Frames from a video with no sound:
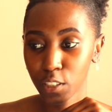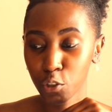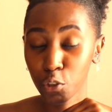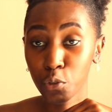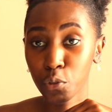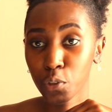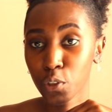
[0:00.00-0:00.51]

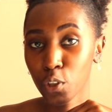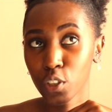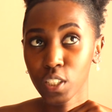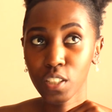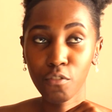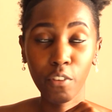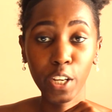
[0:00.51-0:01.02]
total
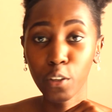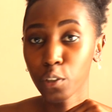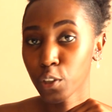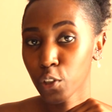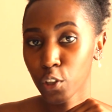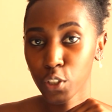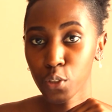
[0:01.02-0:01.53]
cost, final
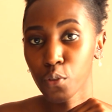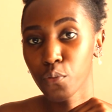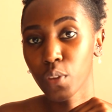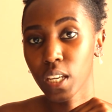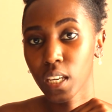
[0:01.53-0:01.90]
cost of the